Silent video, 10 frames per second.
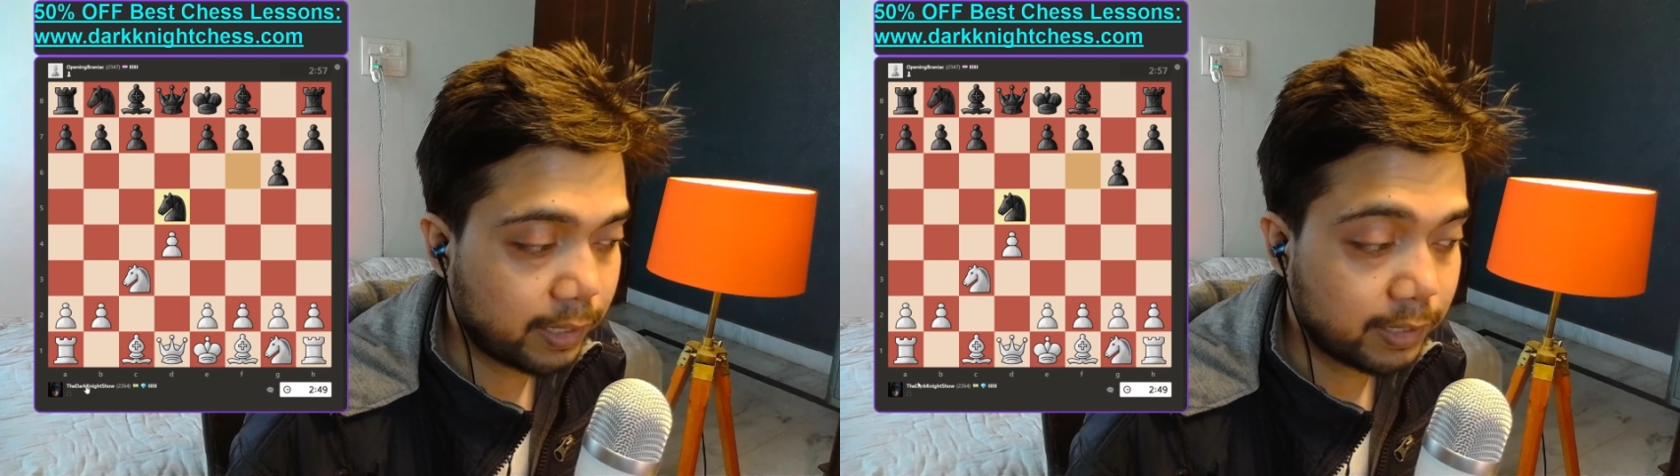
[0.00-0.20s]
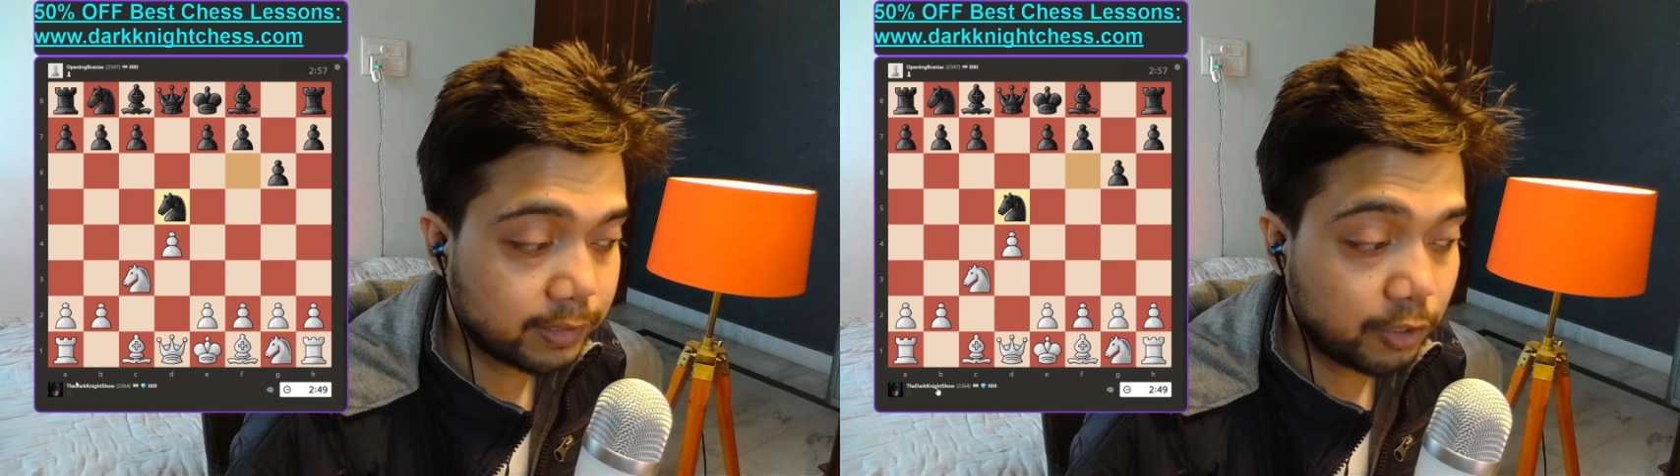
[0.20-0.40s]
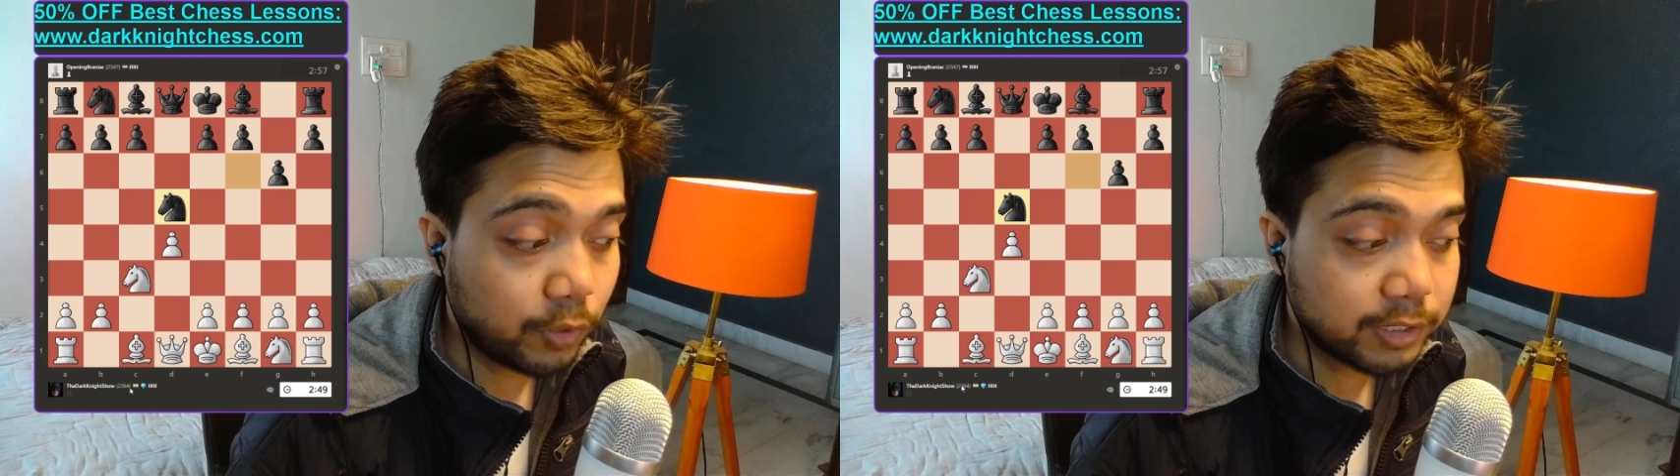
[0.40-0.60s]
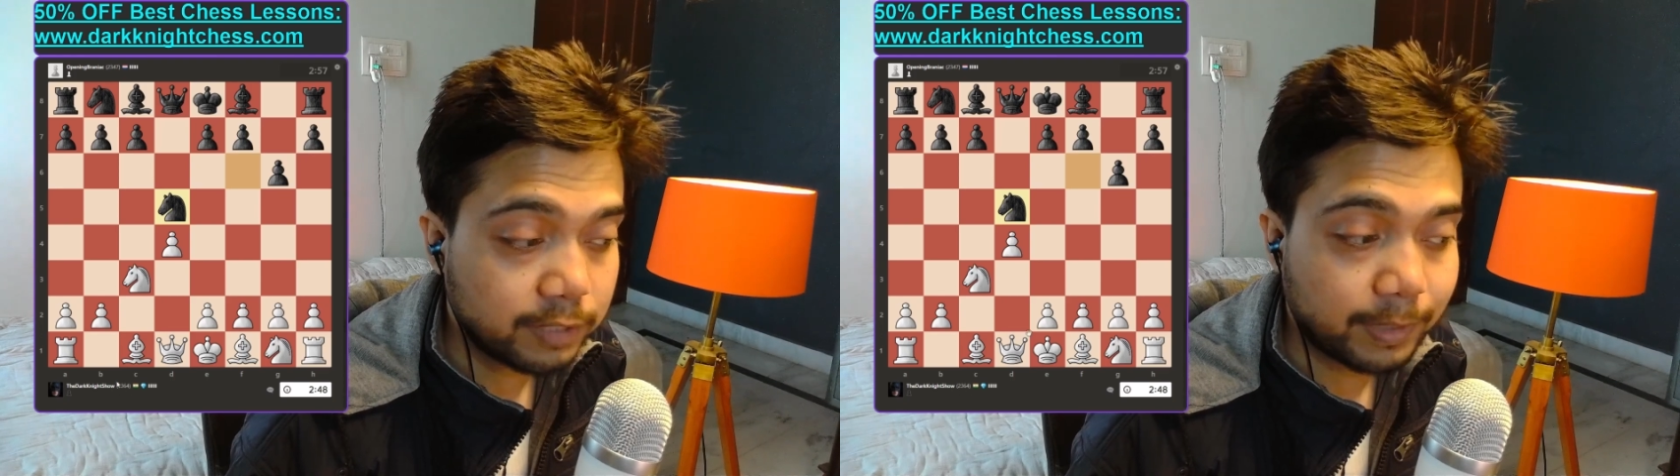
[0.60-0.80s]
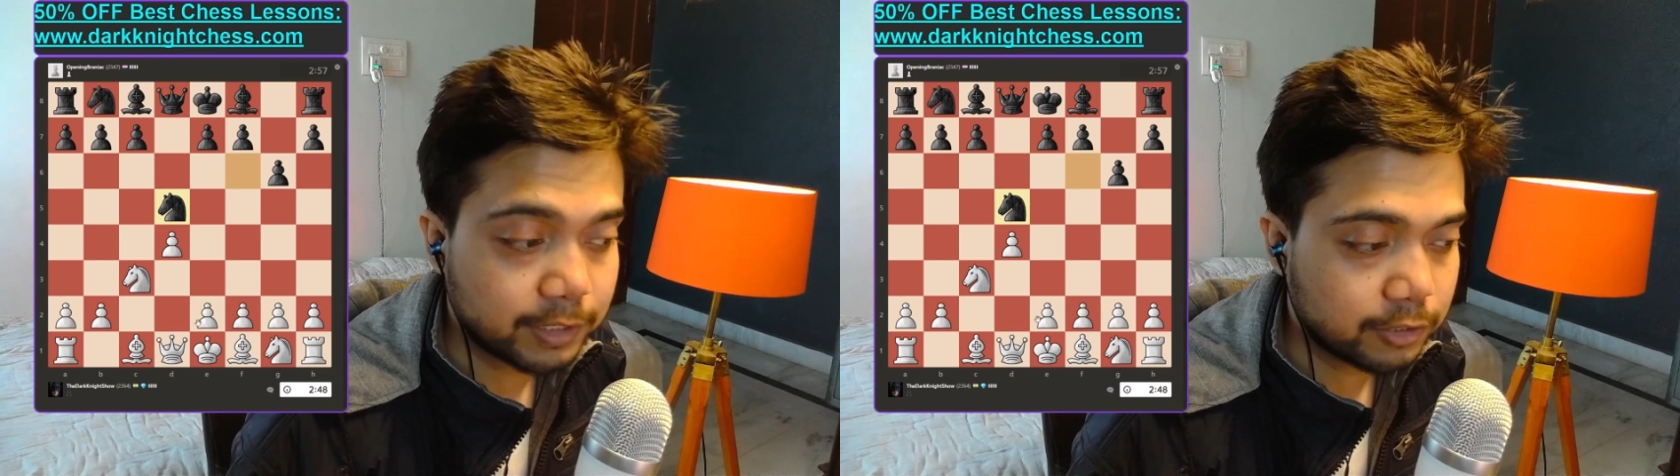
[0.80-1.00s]
And you can
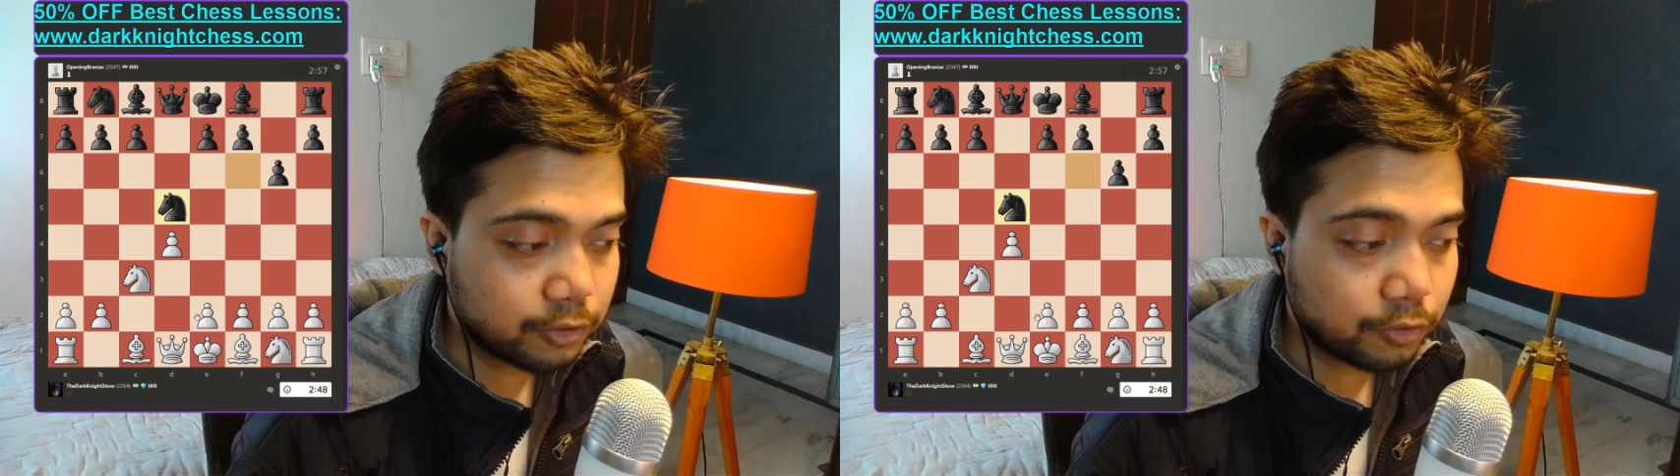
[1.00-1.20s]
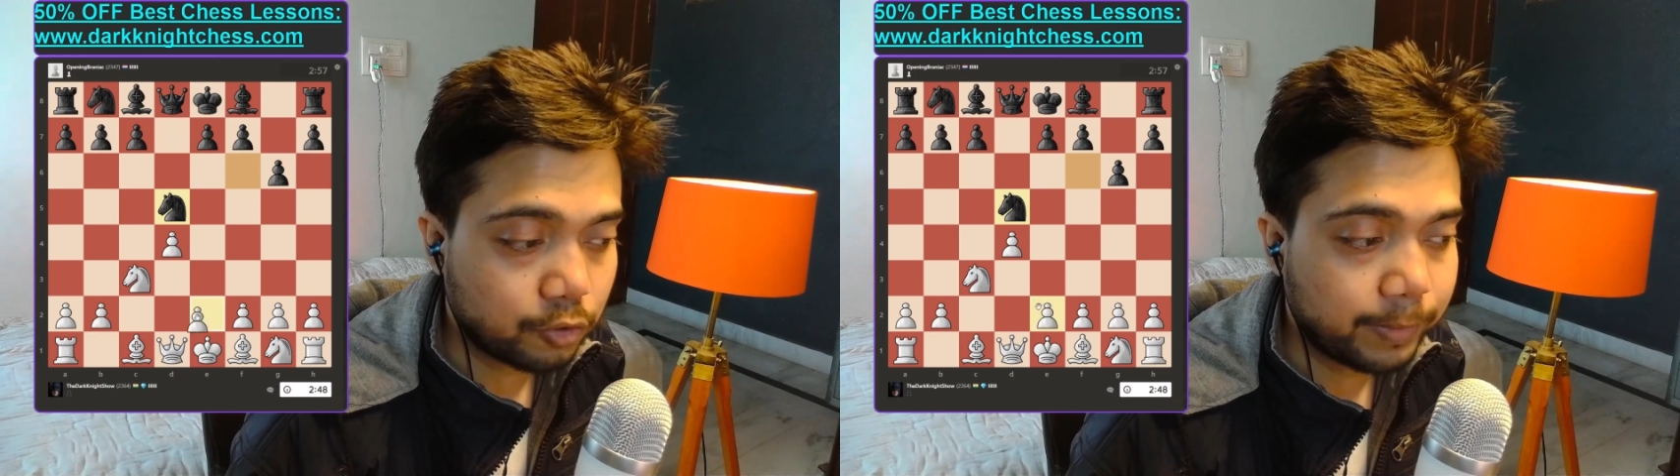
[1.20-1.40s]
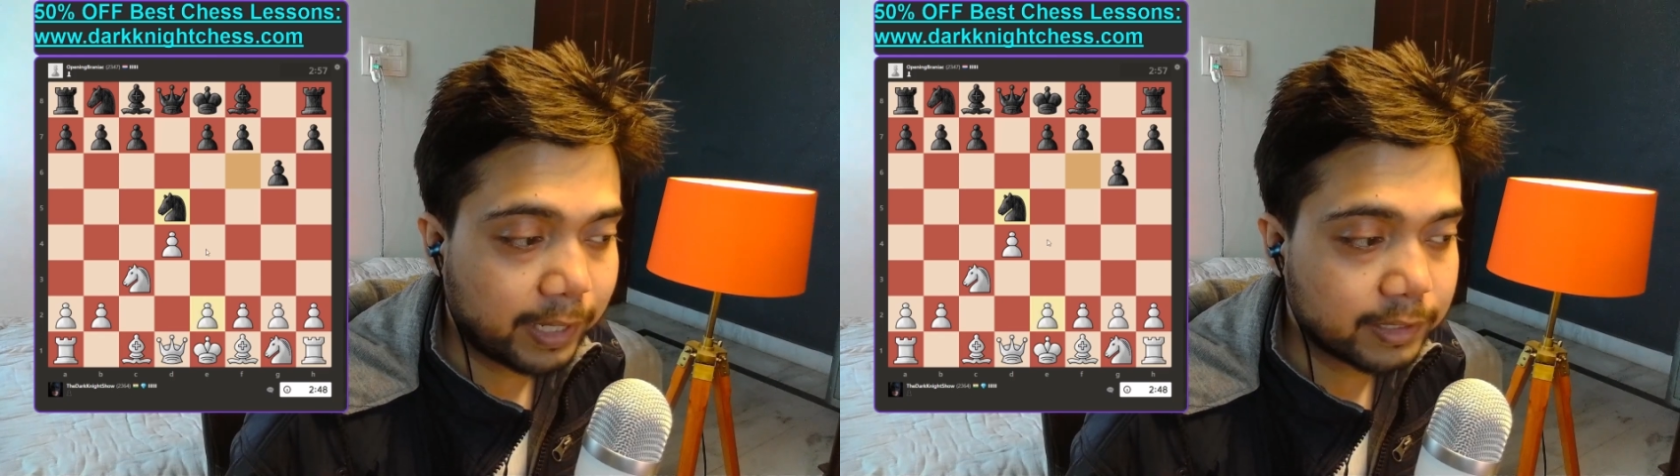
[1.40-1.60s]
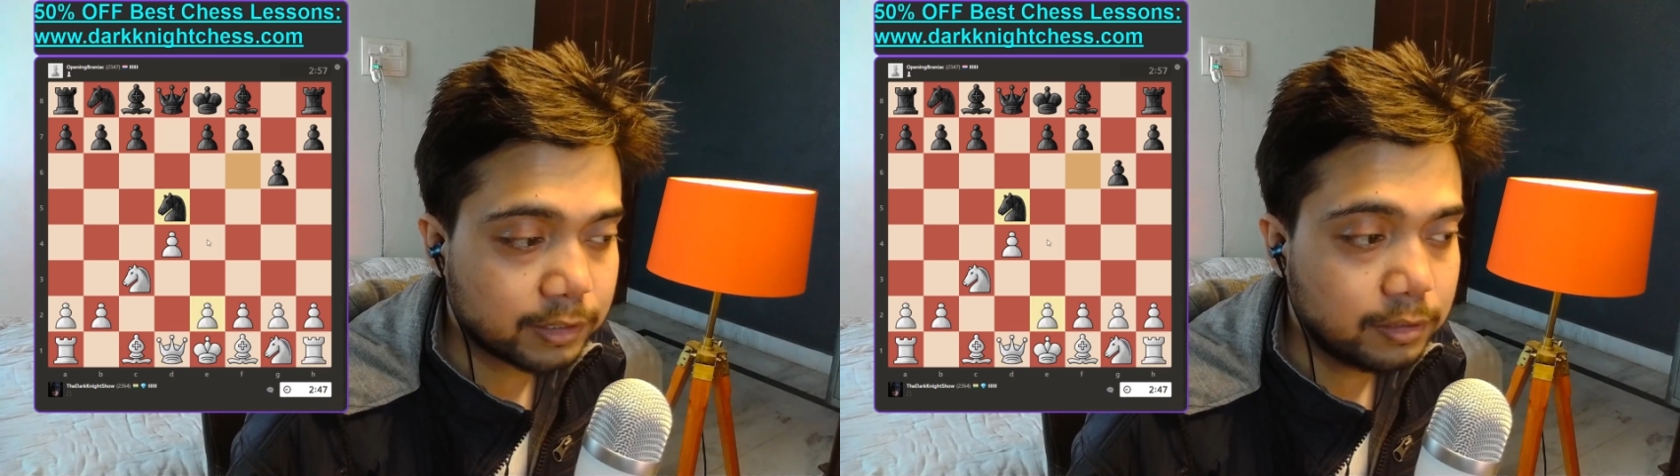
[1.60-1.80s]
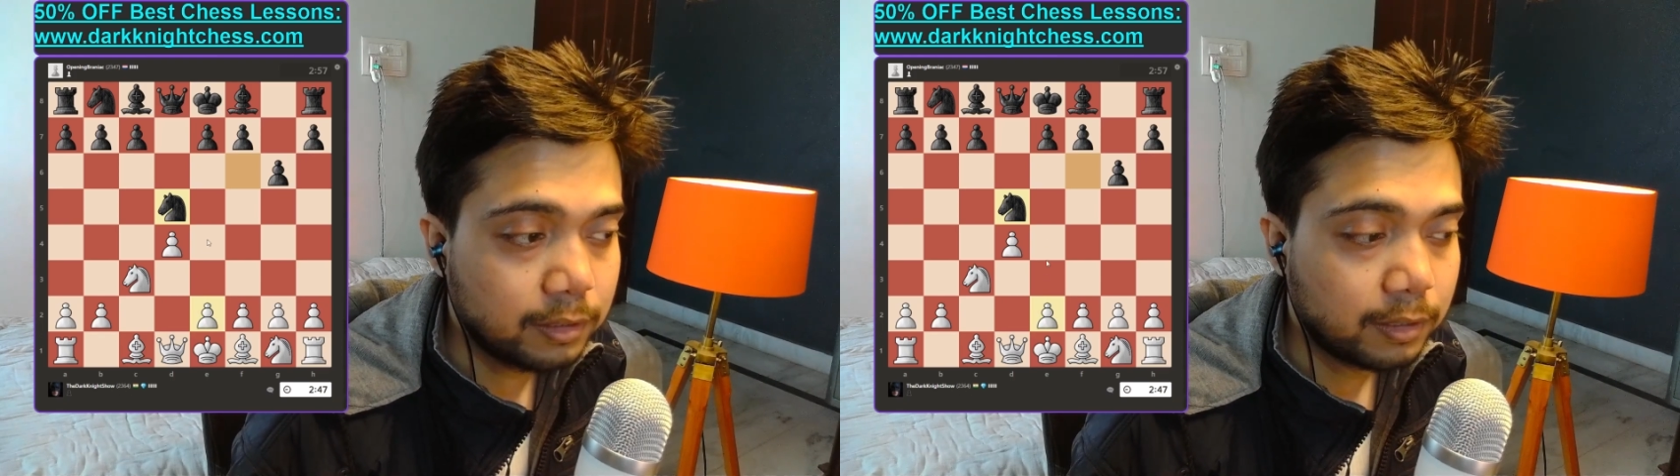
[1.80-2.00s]
see my chess.com
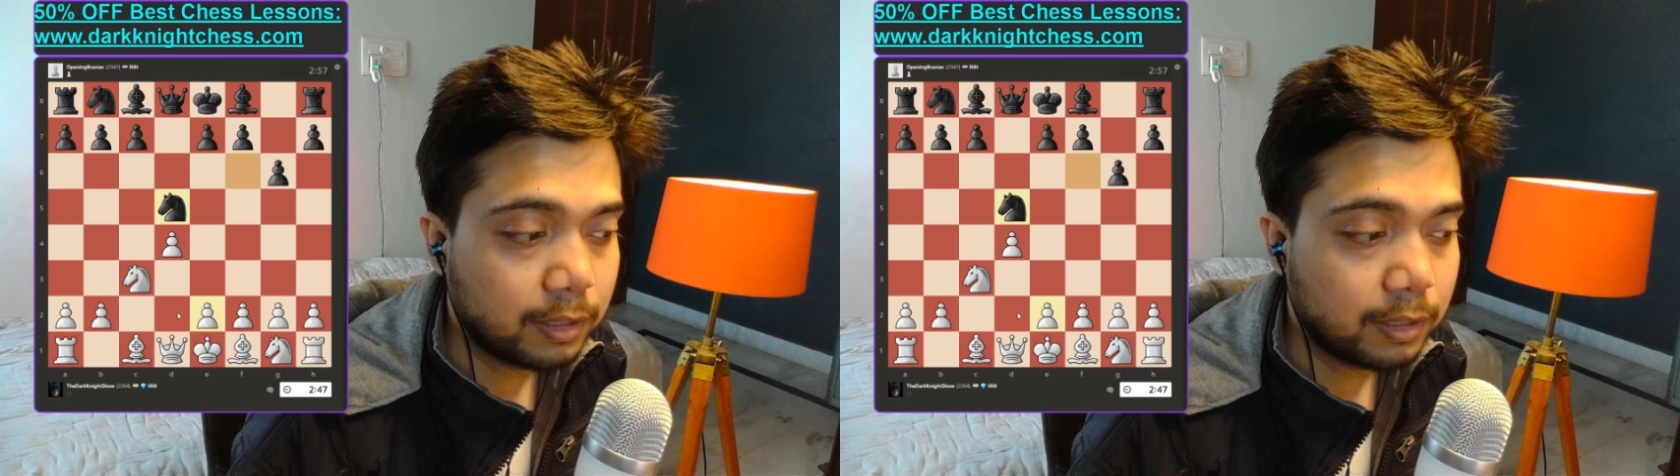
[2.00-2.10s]
handle